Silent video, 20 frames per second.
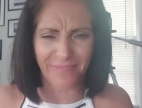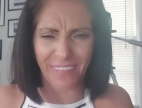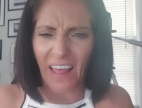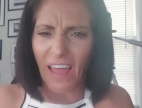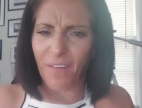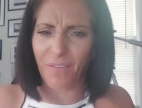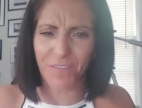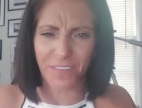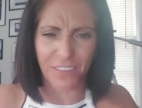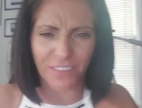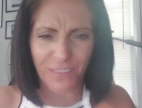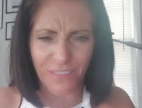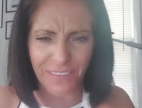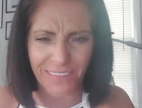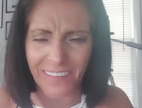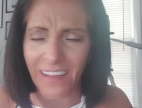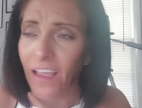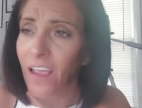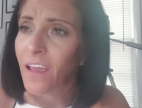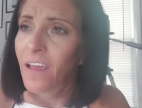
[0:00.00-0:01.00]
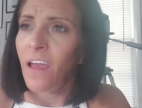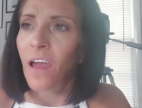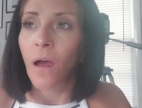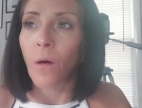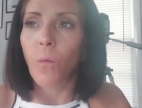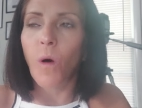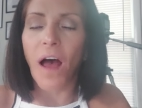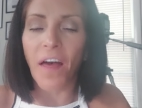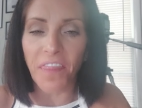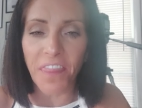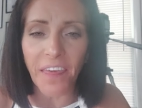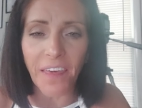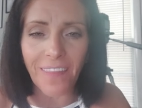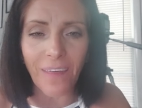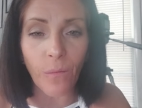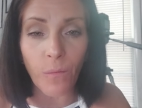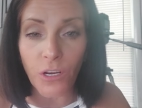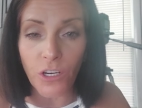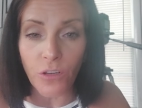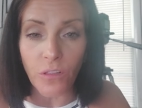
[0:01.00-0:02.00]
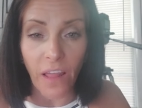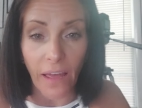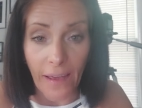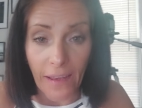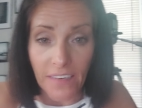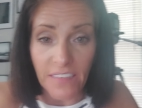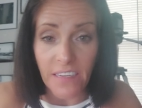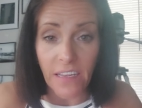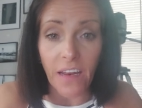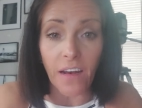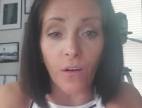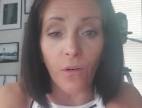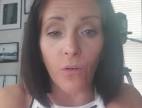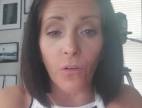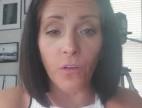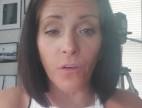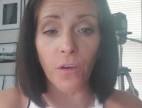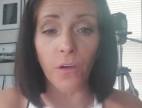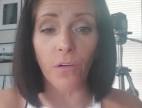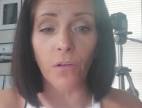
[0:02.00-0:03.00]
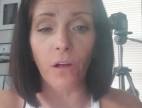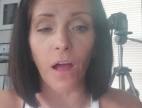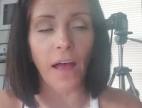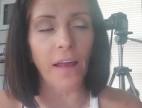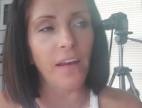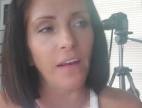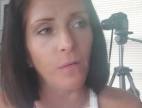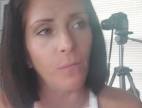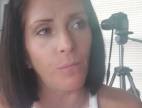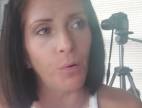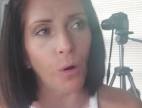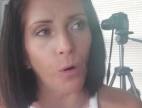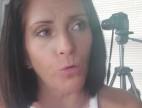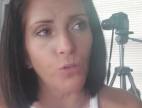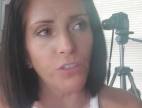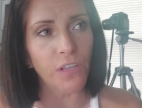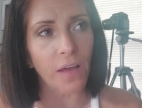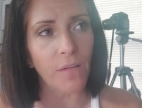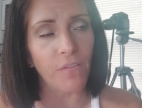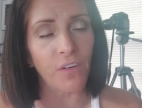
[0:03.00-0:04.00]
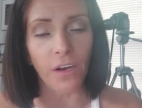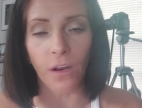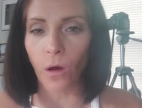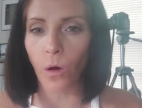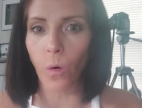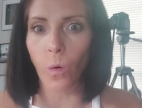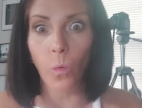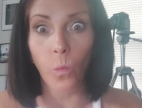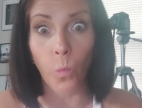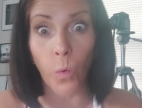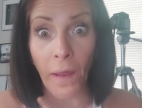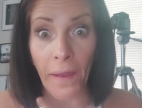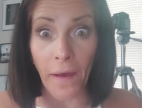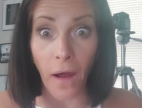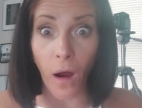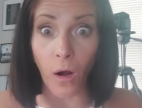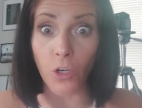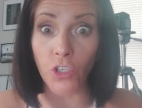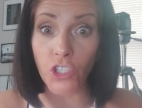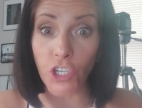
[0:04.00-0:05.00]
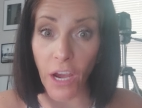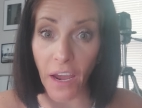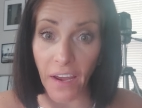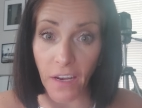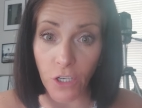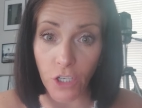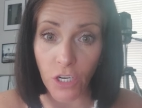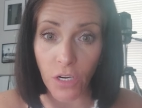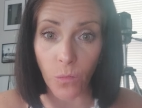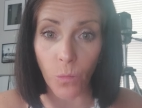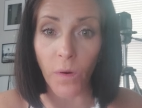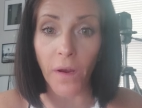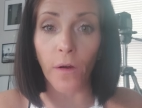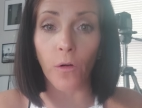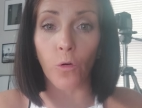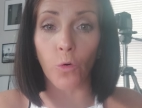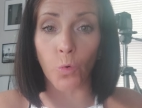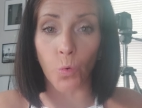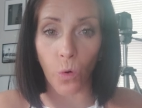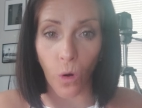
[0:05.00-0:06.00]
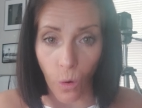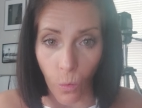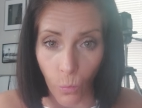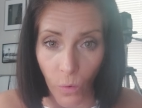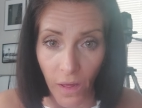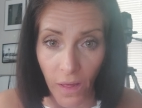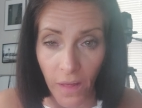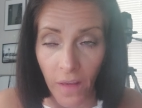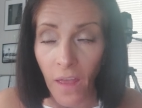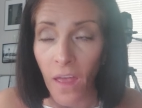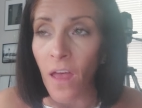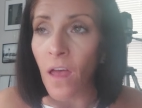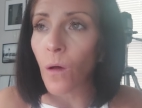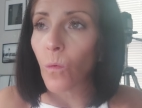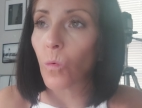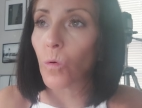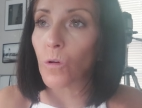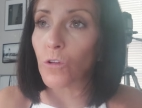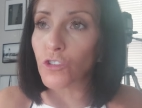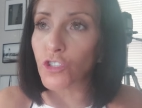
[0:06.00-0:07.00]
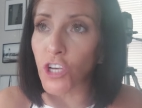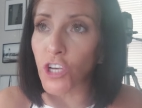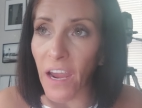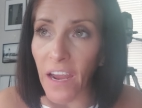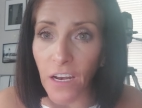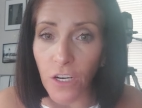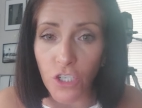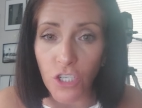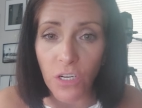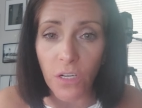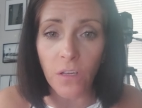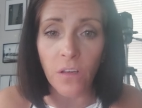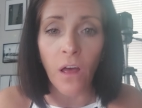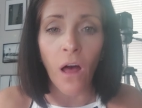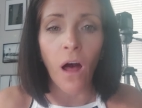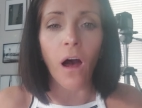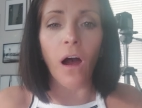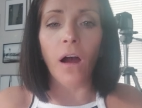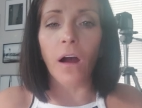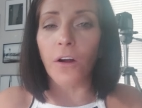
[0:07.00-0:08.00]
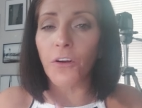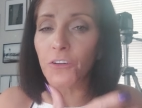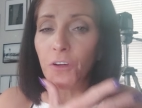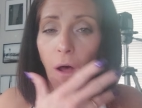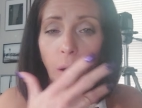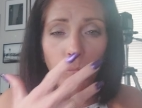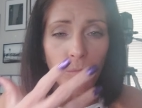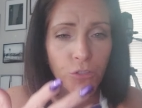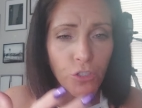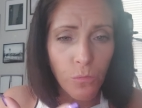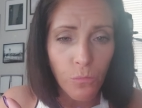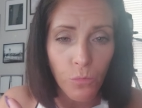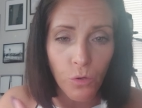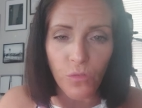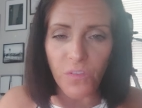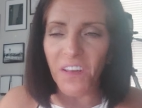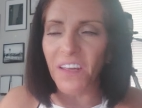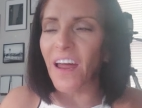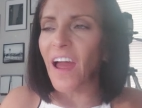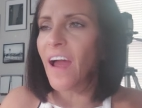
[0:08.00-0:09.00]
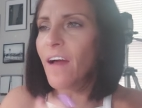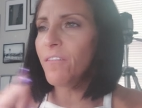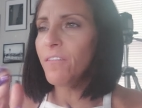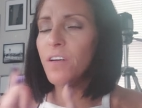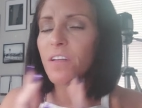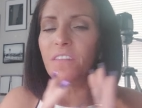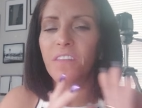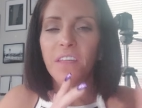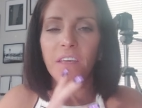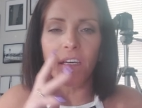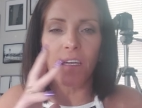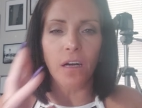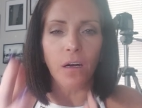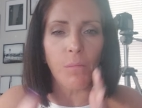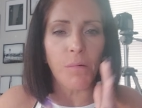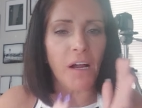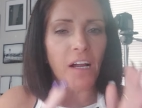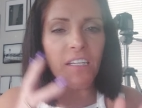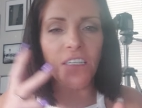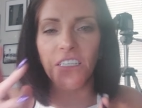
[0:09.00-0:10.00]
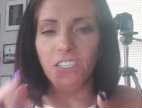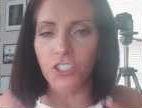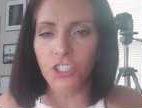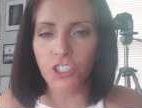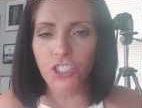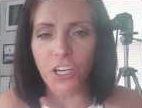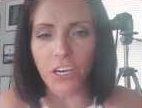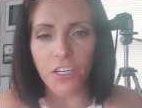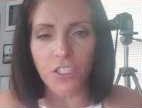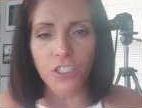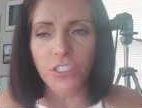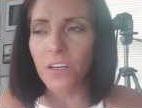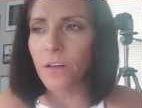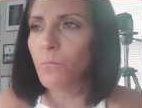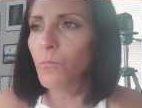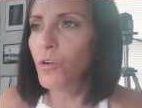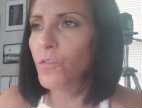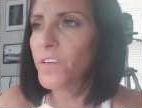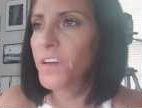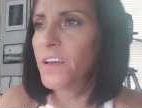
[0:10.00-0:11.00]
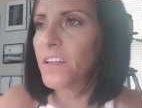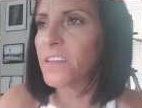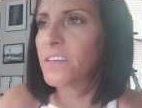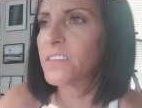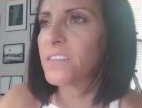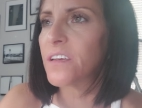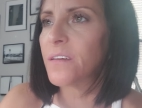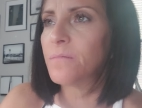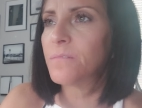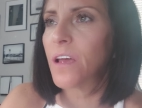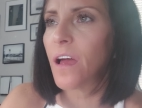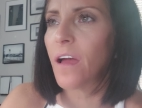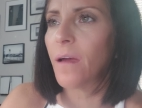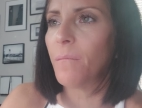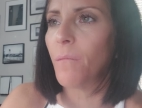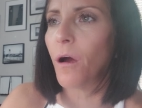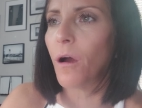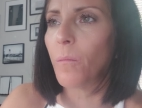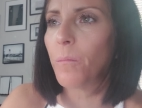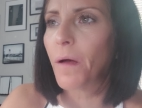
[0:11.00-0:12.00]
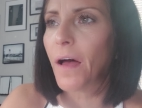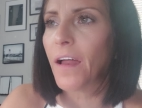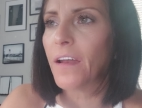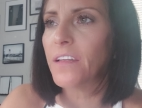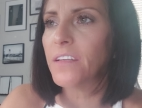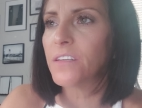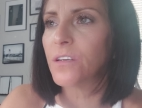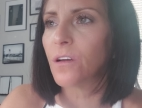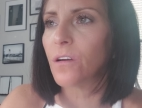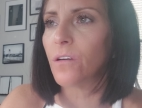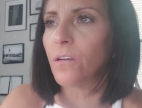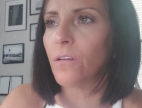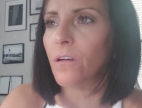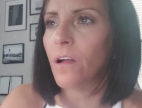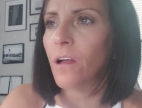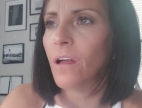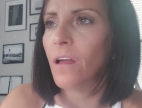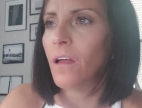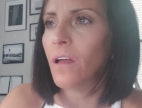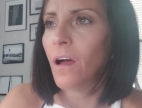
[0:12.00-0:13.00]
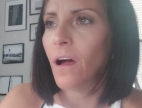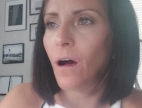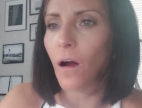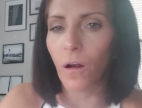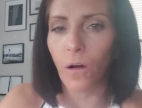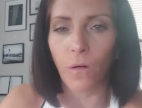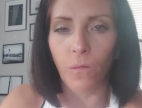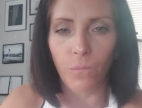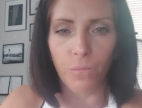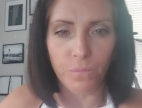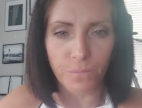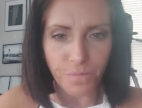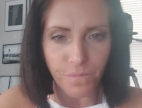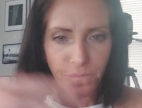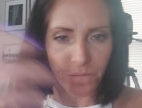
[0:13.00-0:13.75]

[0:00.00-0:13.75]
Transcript: Life well, I think that we, like I said earlier, I didn't post that video. We are changing. We are growing. We're changing. Our gums are moving. Everything in our body is changing and moving at the same time. Our bodies are are,